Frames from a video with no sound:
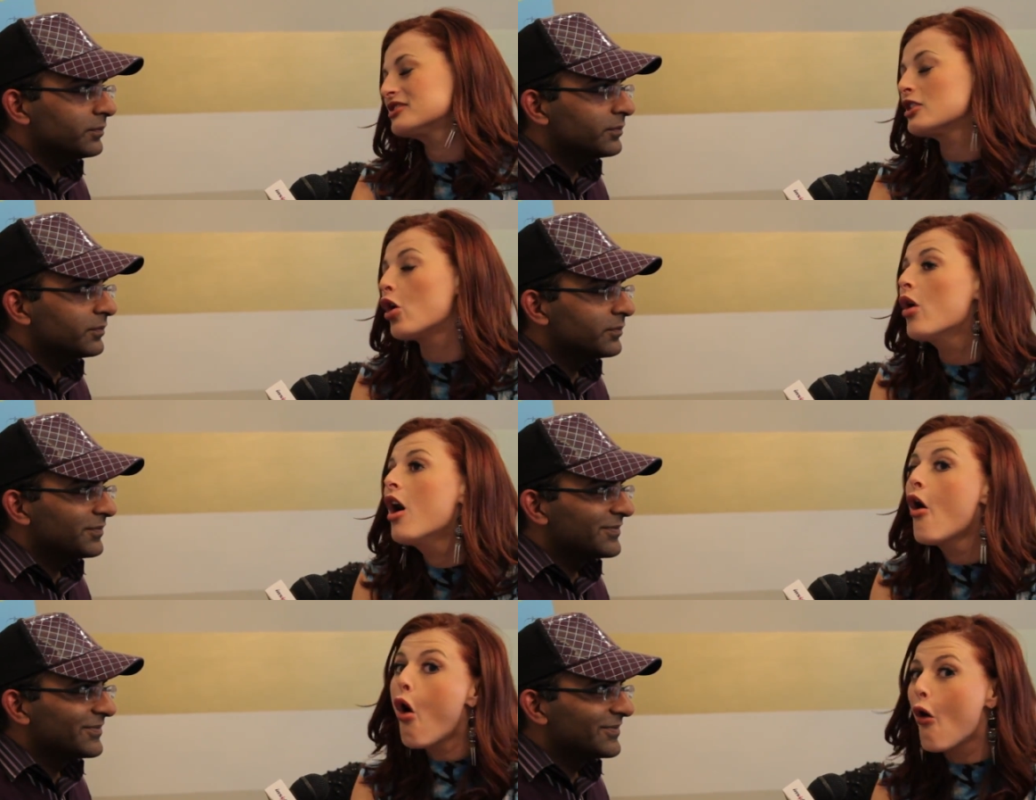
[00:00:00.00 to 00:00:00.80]
Speaker 1: So,
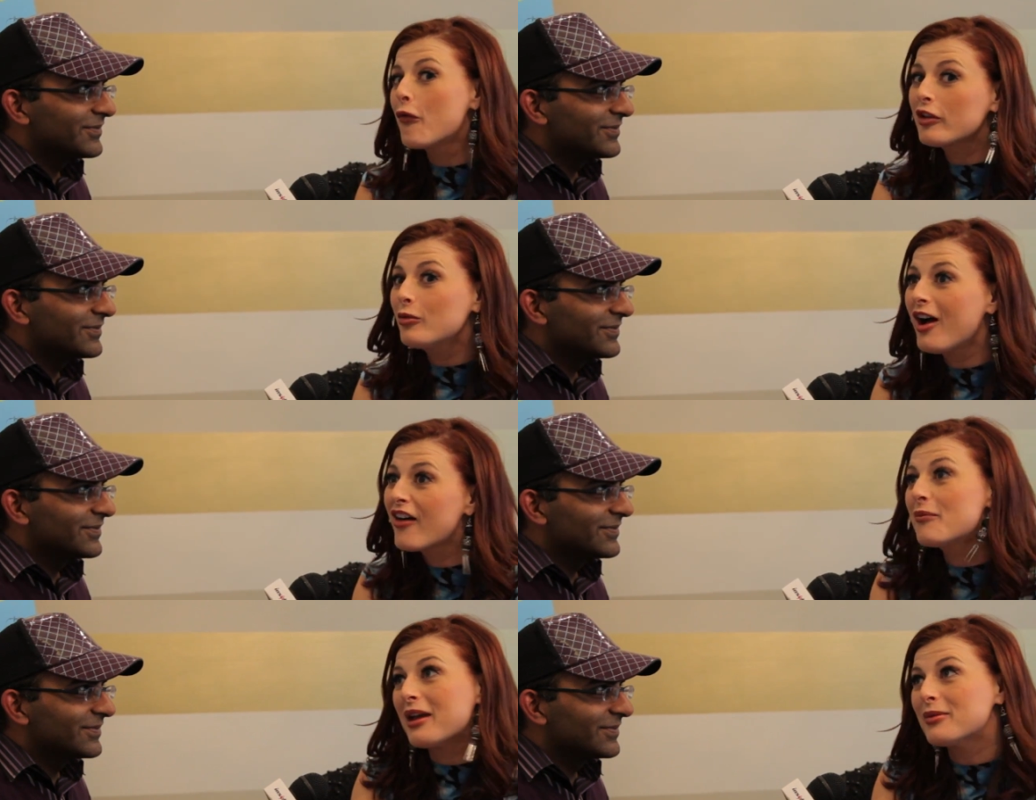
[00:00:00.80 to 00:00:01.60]
hopefully we'll
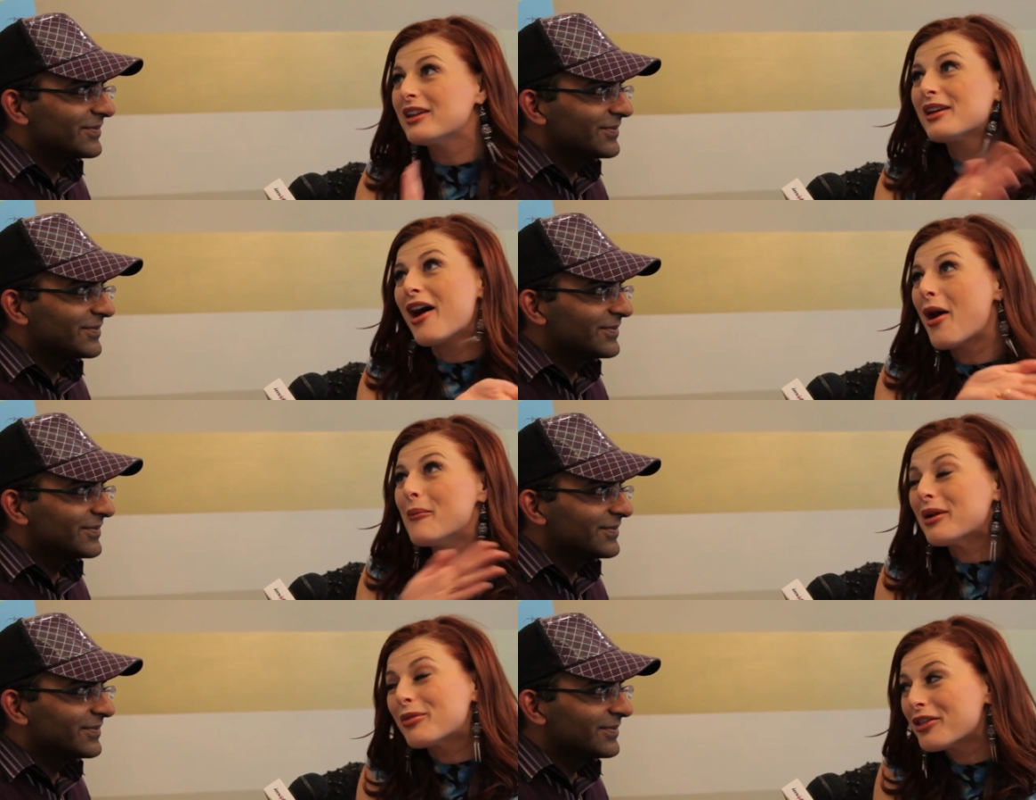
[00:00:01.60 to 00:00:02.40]
have baby,
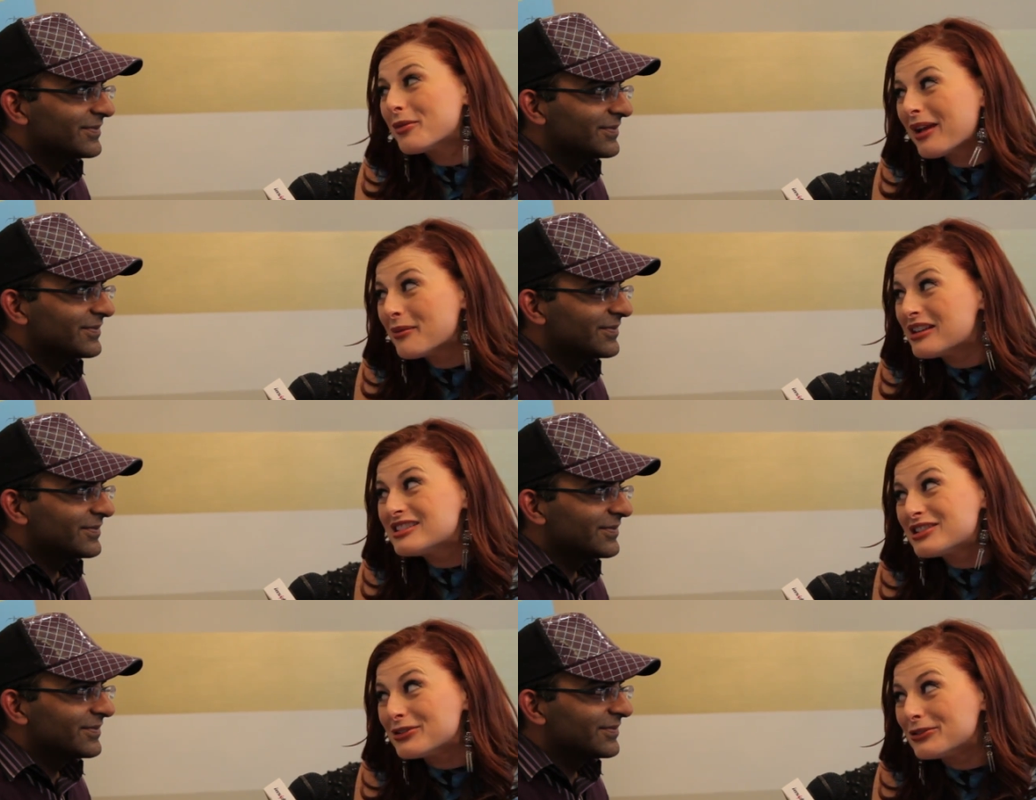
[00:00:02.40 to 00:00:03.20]
Big Brother
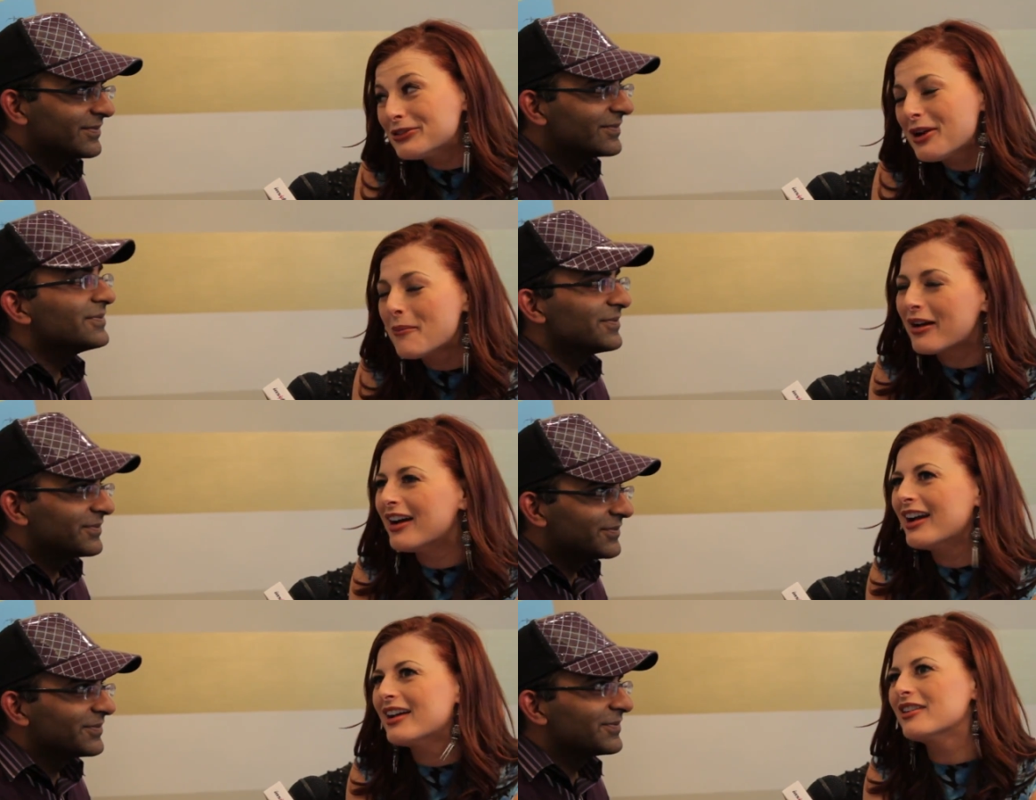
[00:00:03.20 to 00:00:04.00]
baby soon,
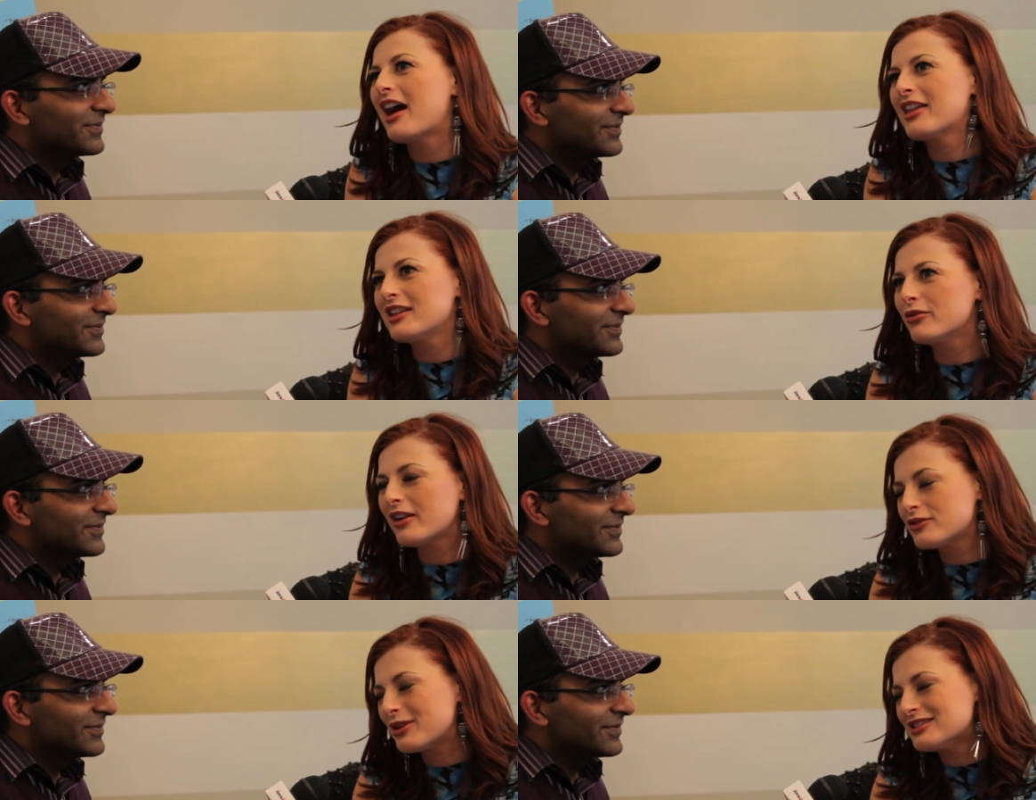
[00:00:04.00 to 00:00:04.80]
but I think
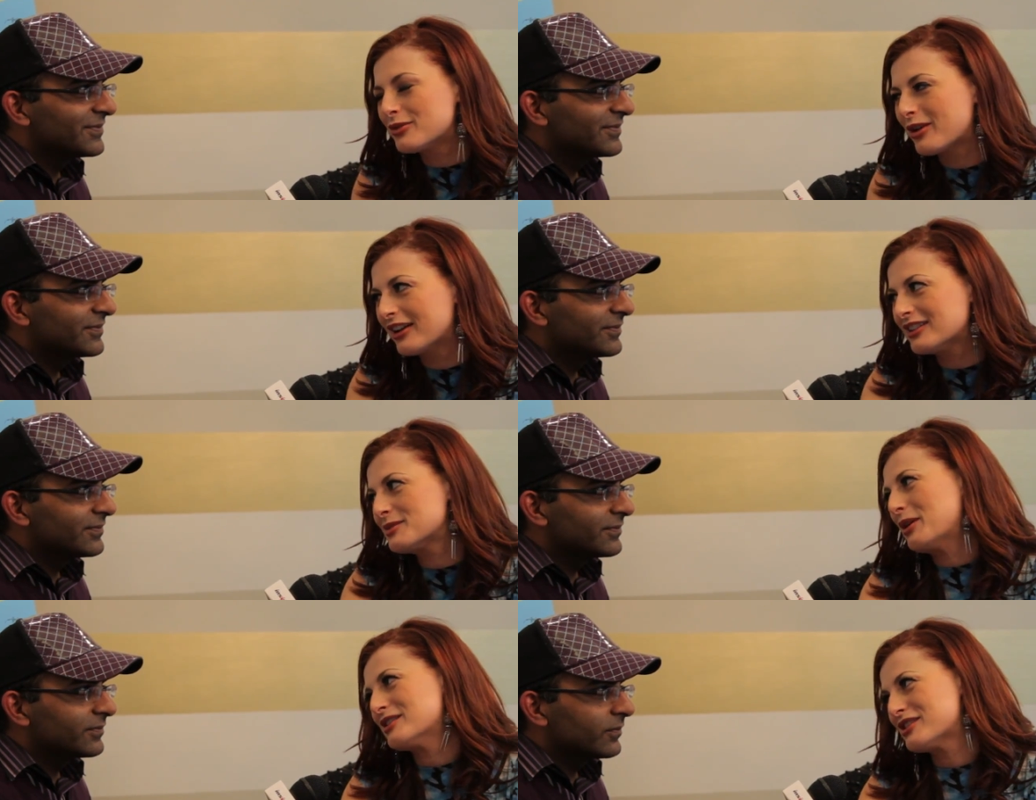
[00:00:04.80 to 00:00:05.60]
we have to wait until Brendon
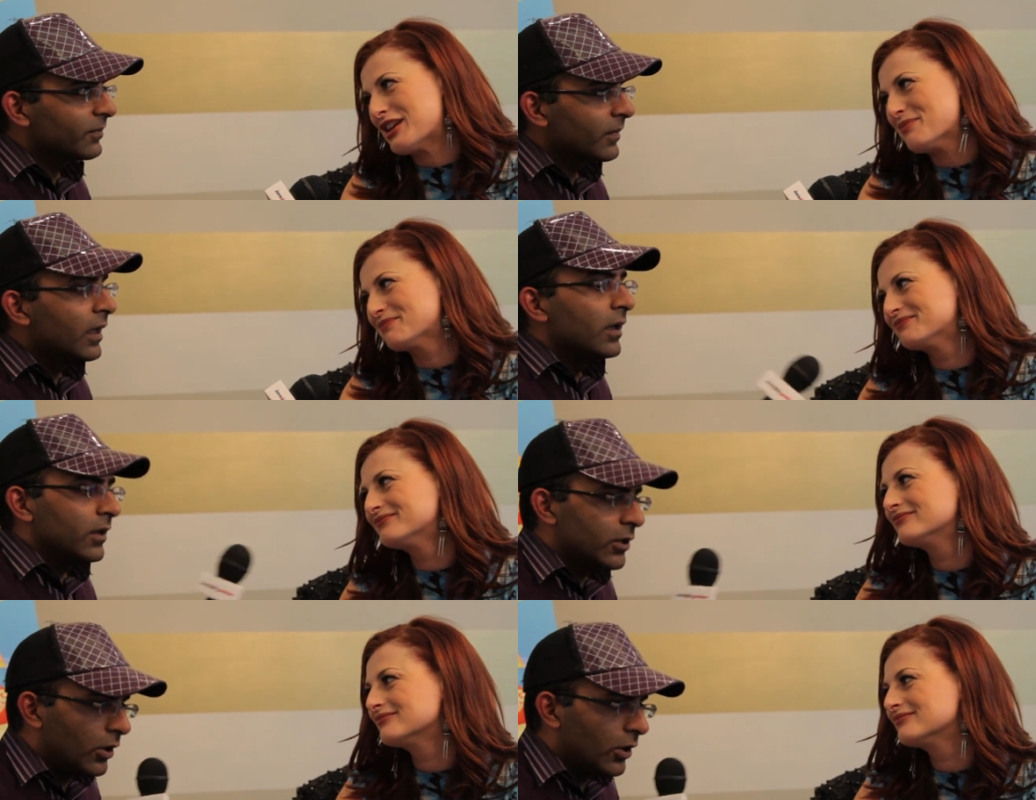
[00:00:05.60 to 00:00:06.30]
gets a PhD. You